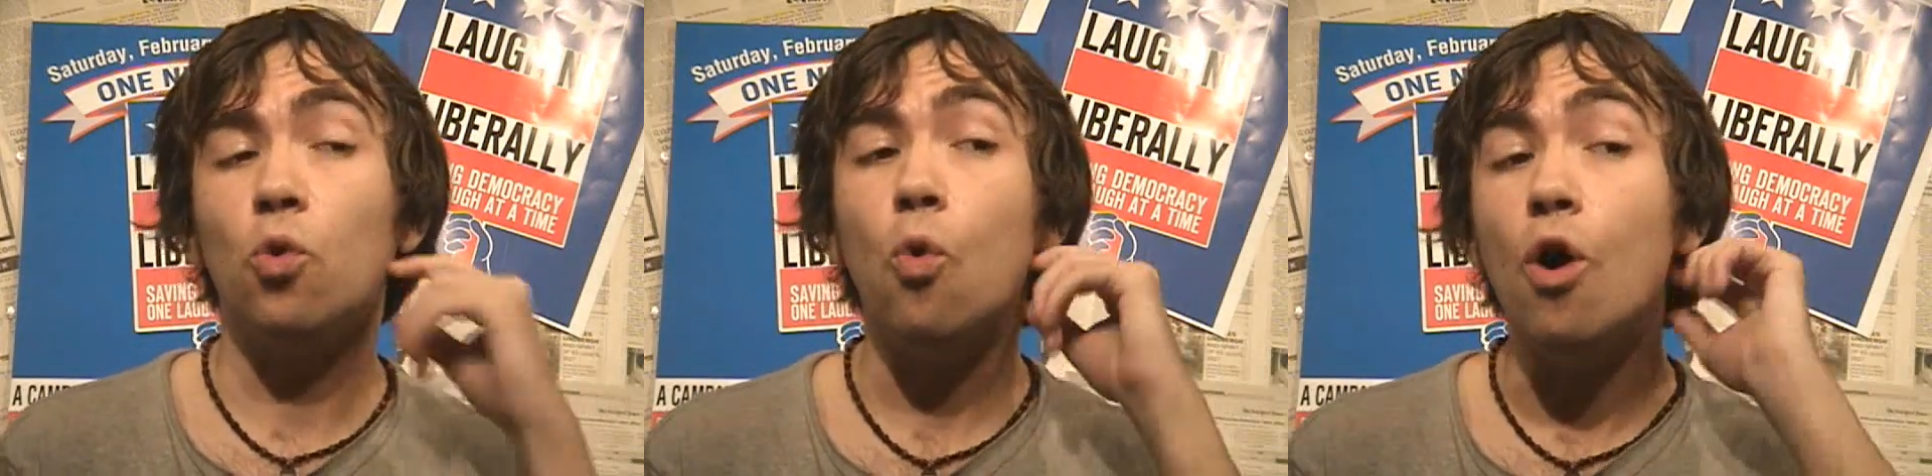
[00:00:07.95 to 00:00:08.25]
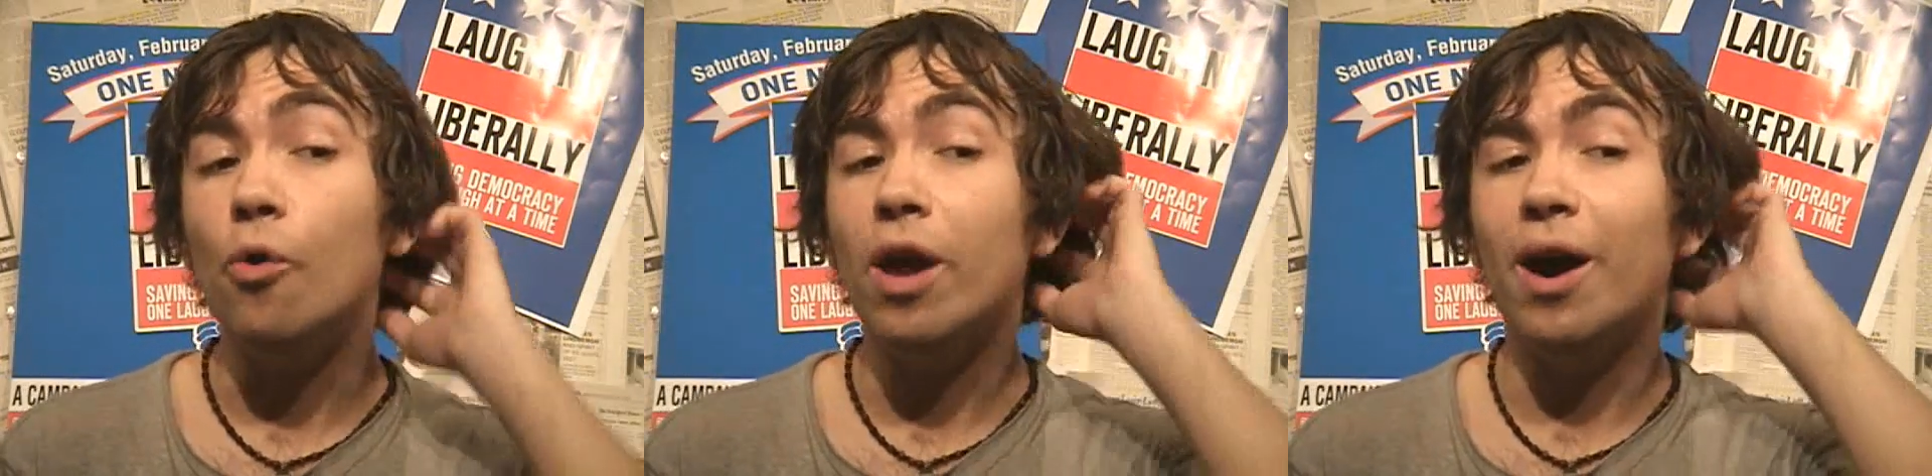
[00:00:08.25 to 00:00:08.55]

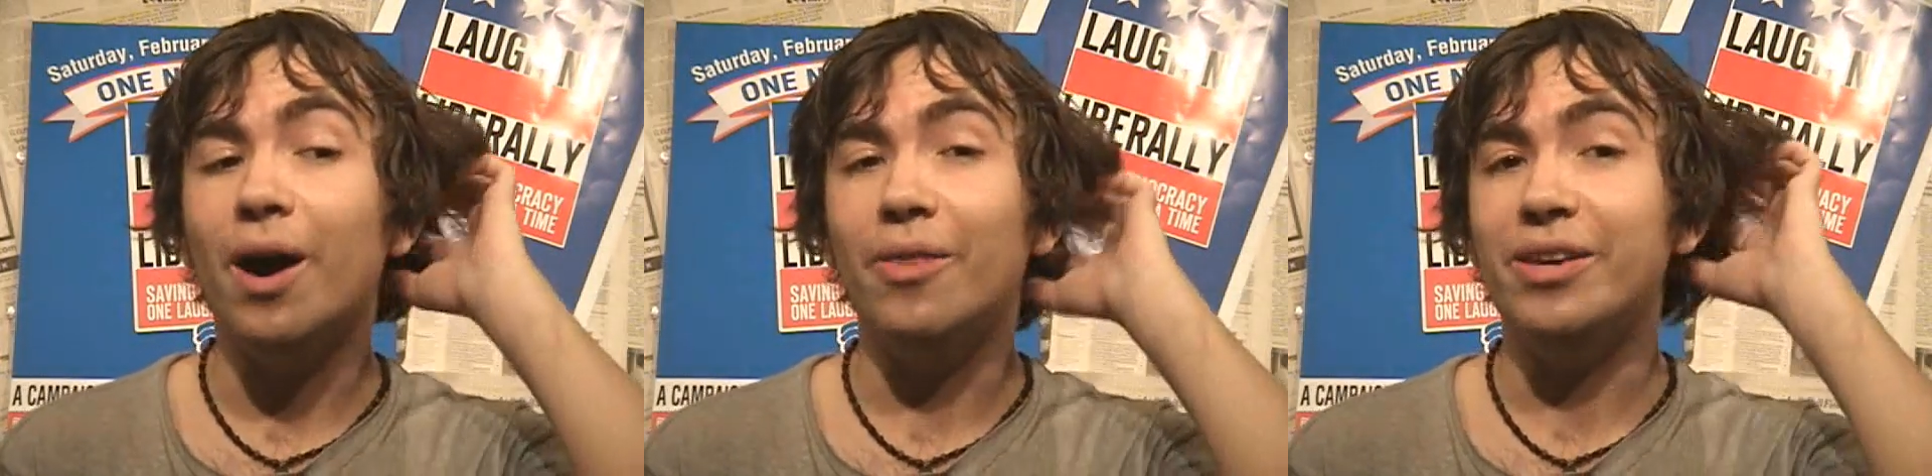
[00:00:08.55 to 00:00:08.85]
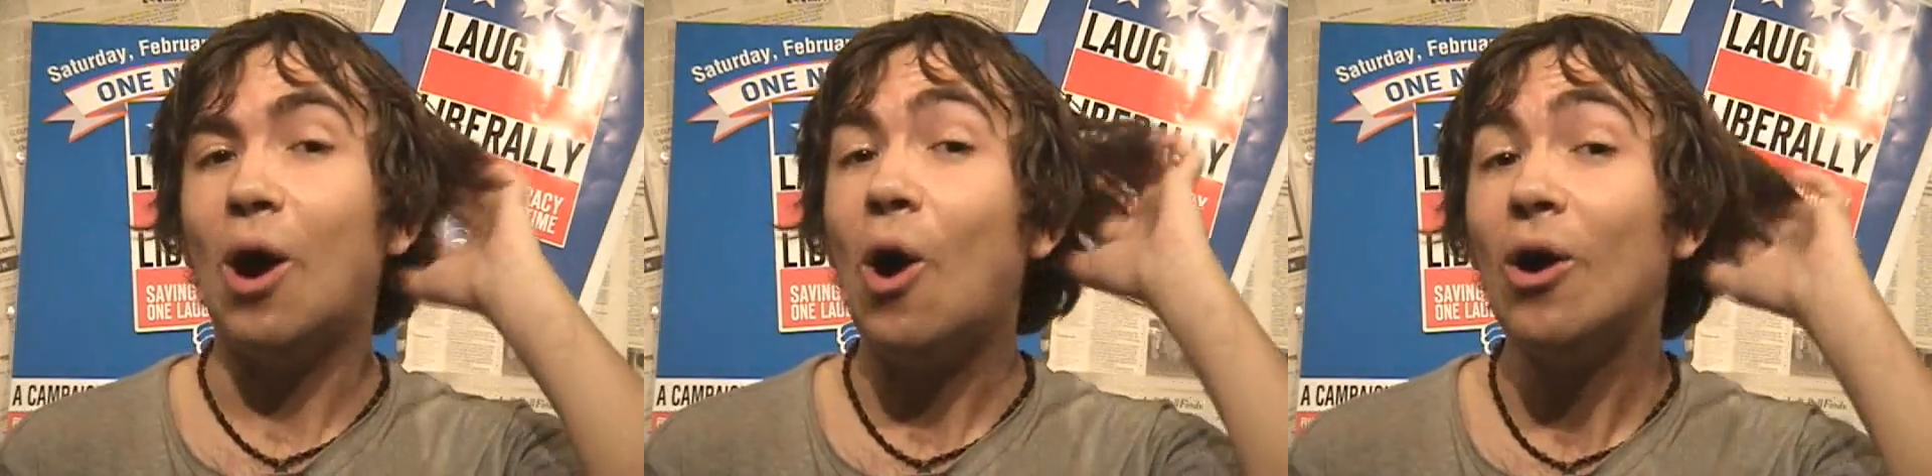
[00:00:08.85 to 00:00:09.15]
quote,
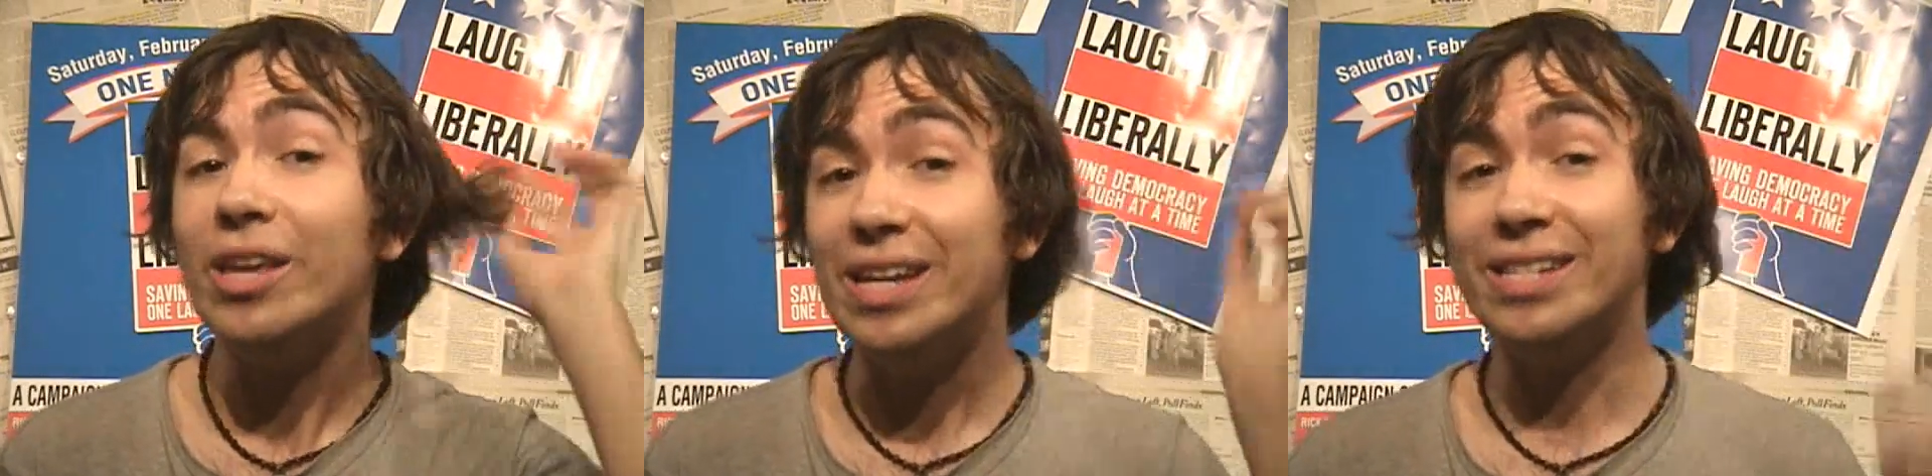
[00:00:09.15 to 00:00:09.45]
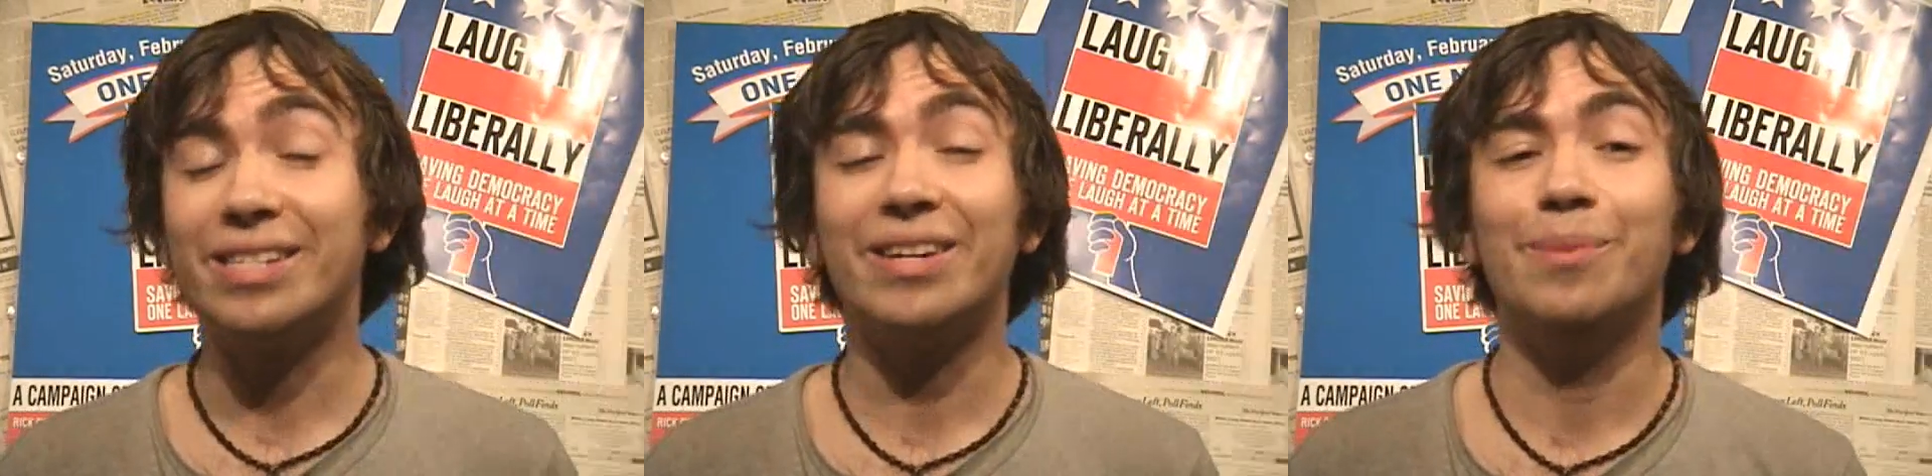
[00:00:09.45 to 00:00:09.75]
the
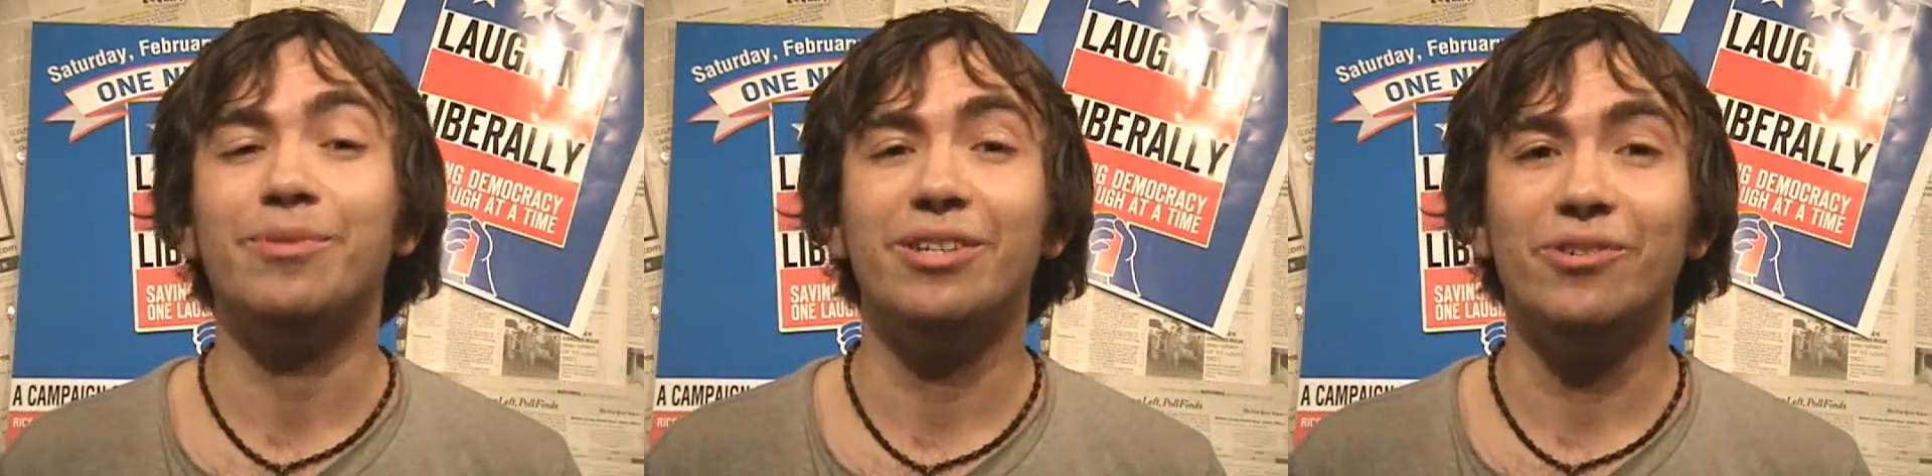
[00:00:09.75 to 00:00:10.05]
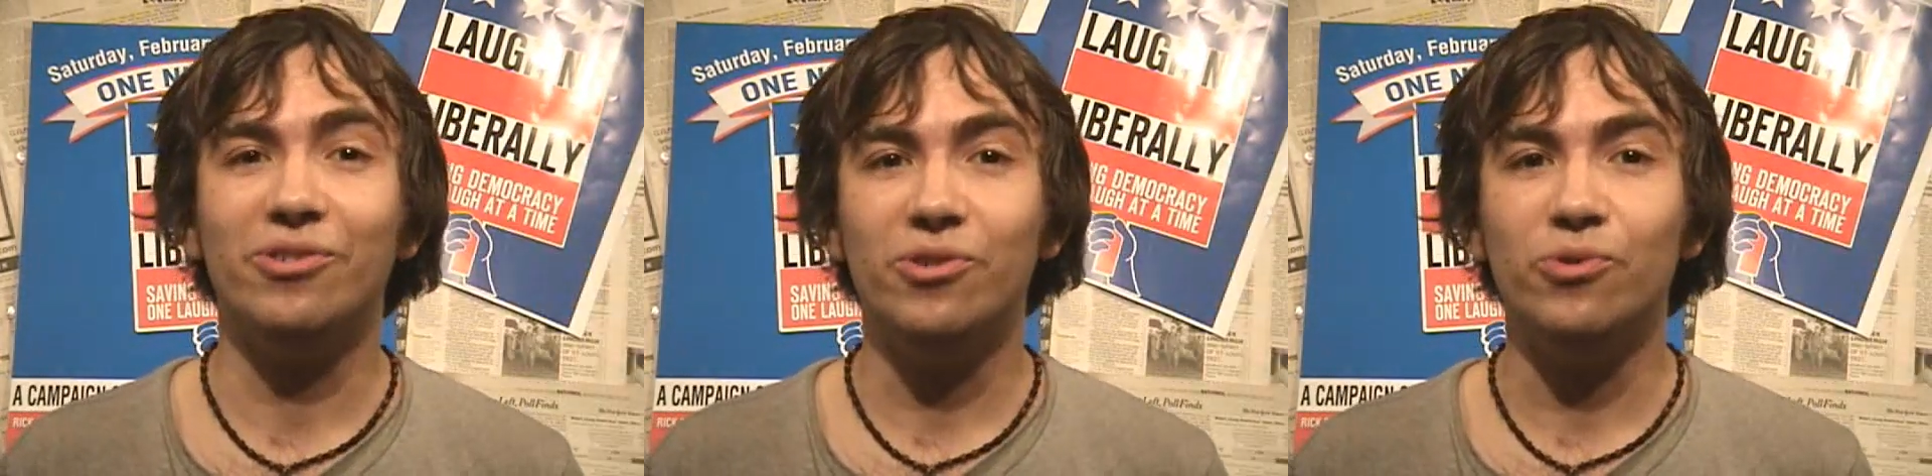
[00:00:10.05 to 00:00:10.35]
audience comes
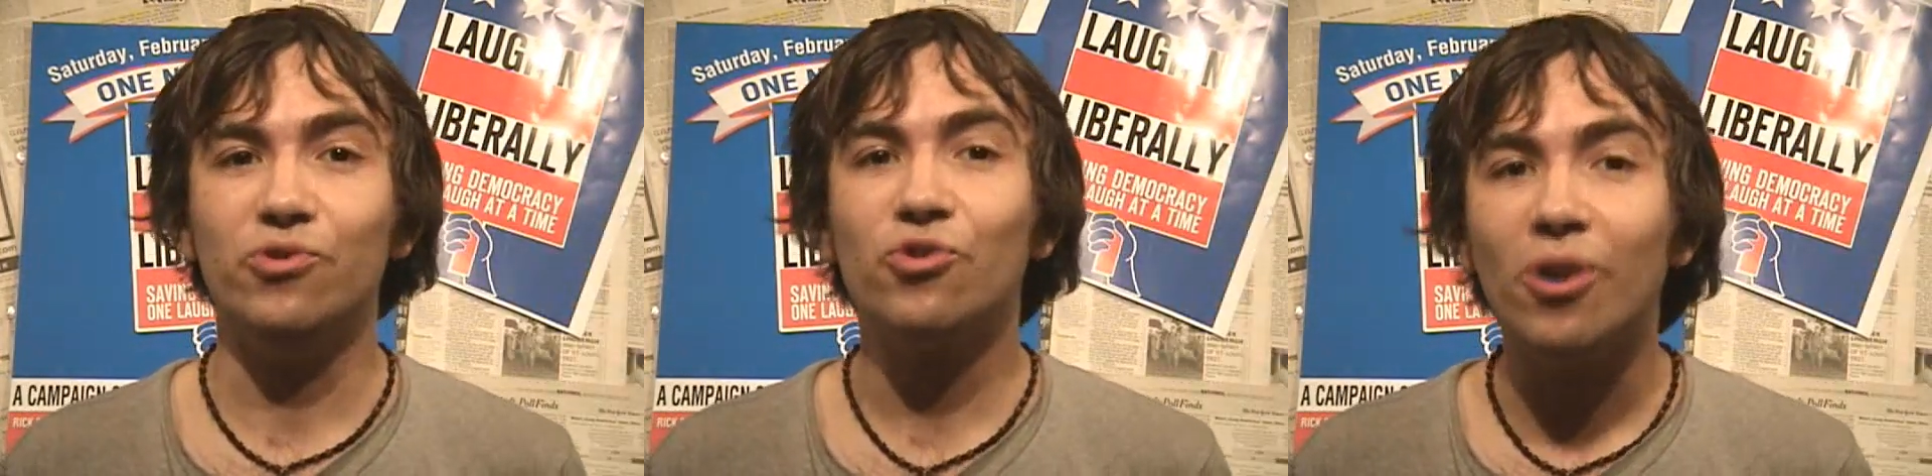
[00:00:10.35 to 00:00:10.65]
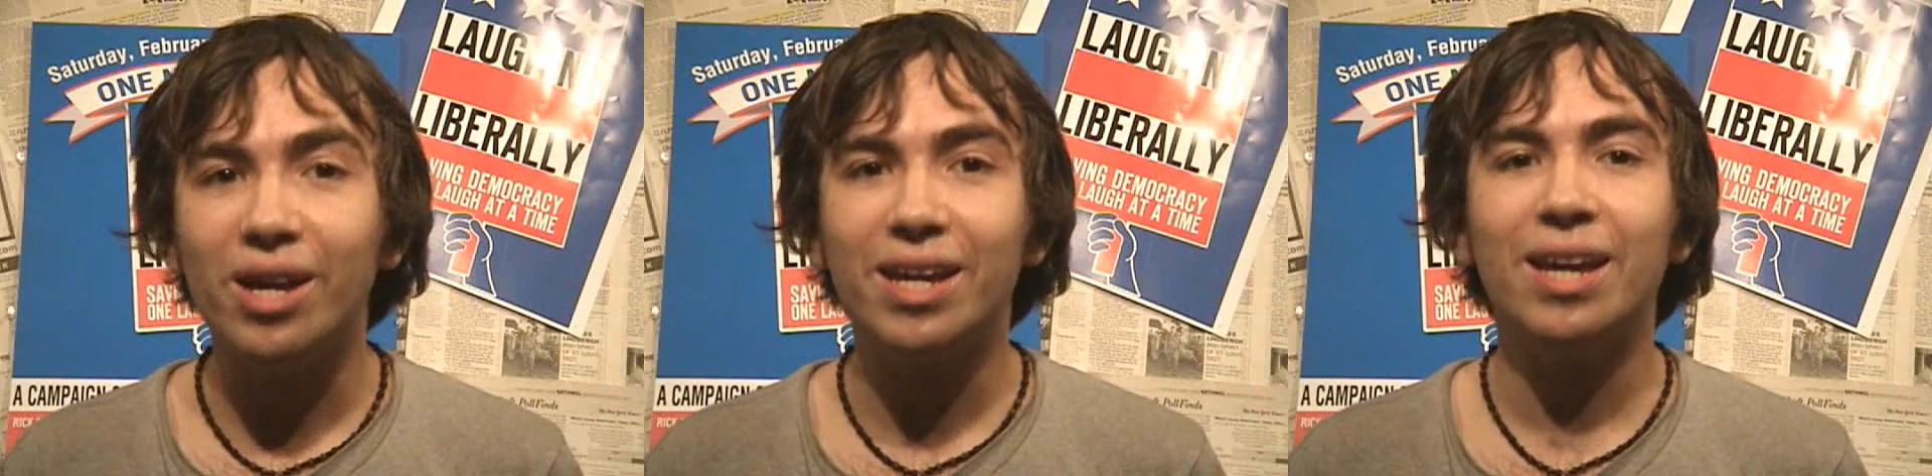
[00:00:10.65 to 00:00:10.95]
here to
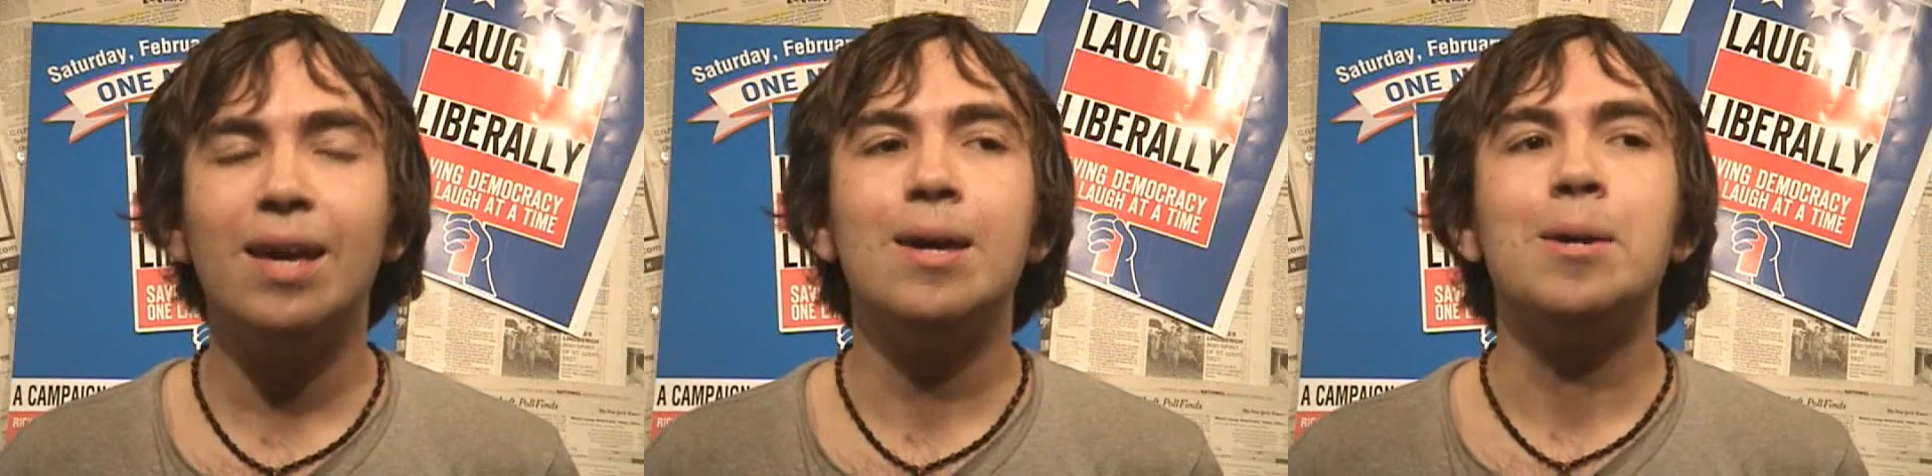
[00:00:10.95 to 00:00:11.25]
drink,